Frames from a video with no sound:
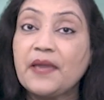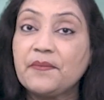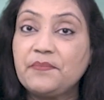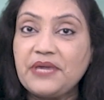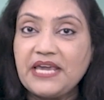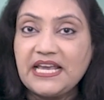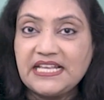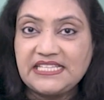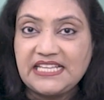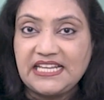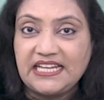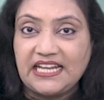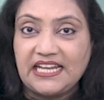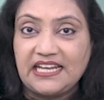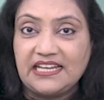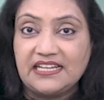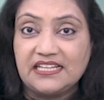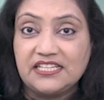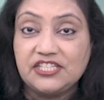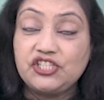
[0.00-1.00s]

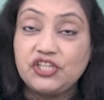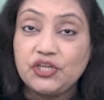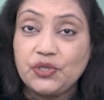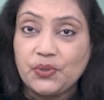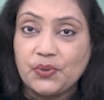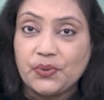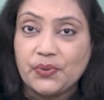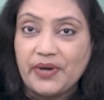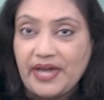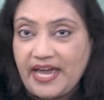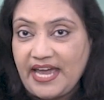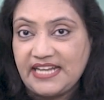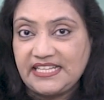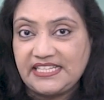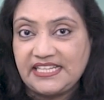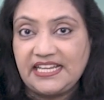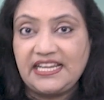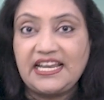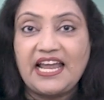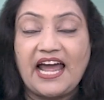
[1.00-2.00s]
BSNL, Jio,
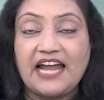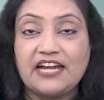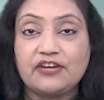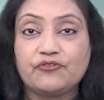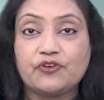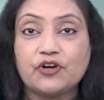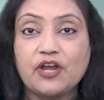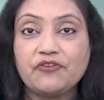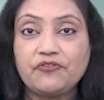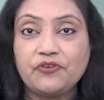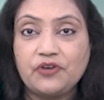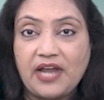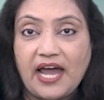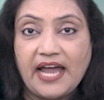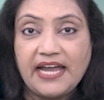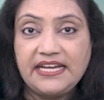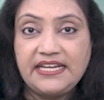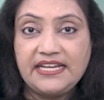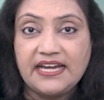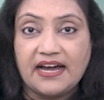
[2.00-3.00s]
Airtel and Vodafone
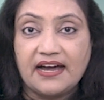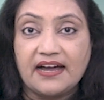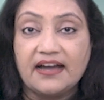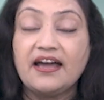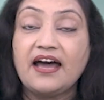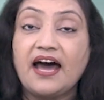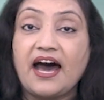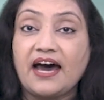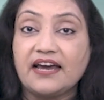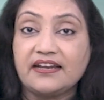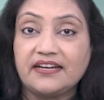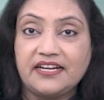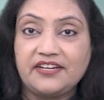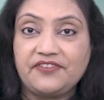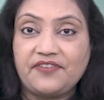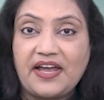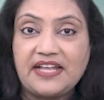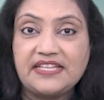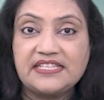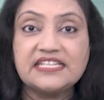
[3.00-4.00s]
Idea are
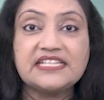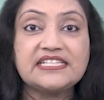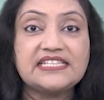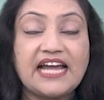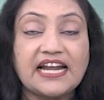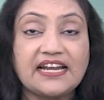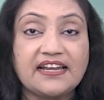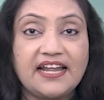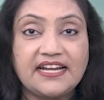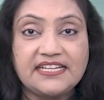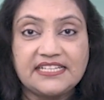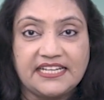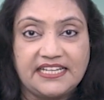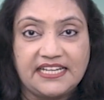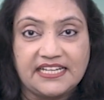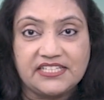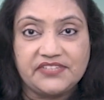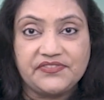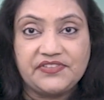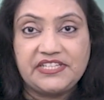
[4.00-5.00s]
advancing satellite
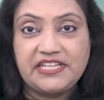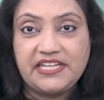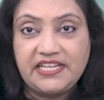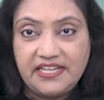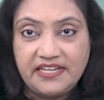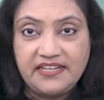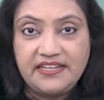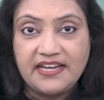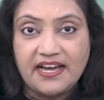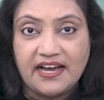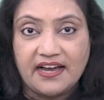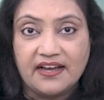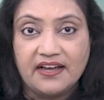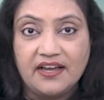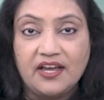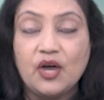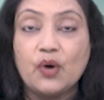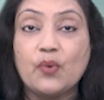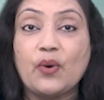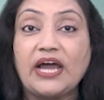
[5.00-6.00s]
connectivity in India,
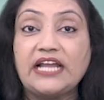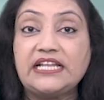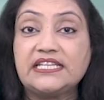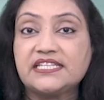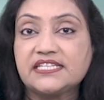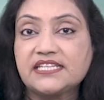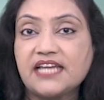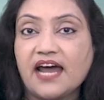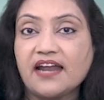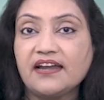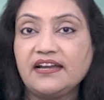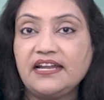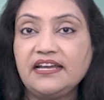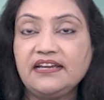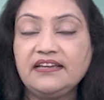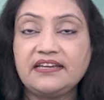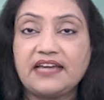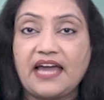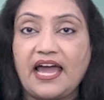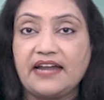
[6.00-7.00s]
while
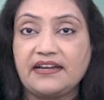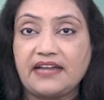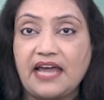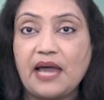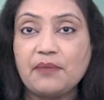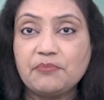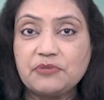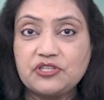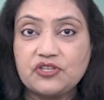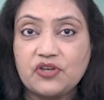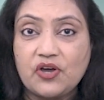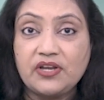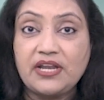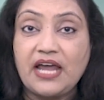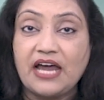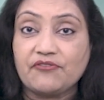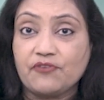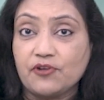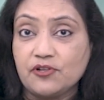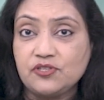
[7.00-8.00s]
Starlink and Amazon
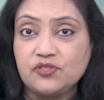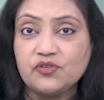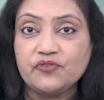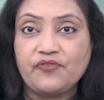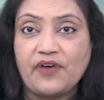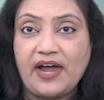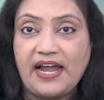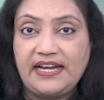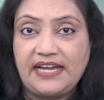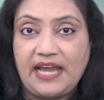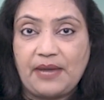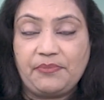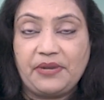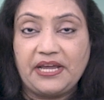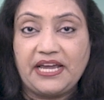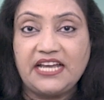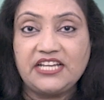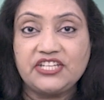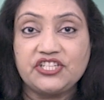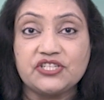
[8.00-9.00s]
have also filed
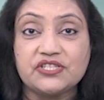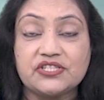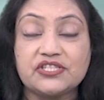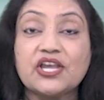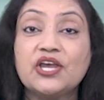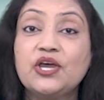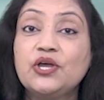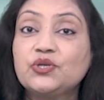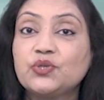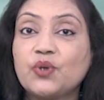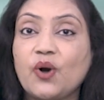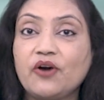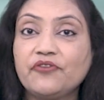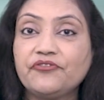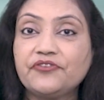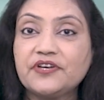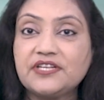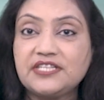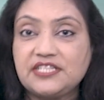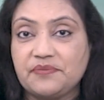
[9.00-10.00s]
applications to
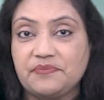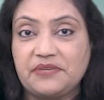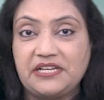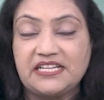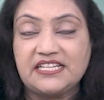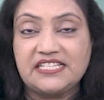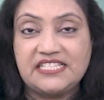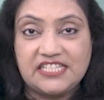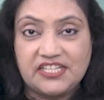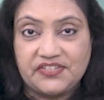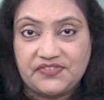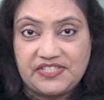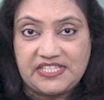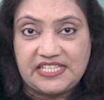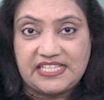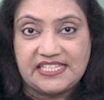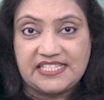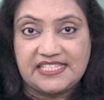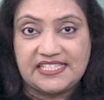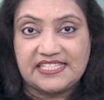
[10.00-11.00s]
offer similar
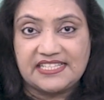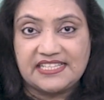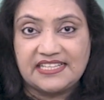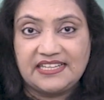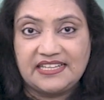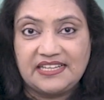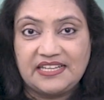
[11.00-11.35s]
services.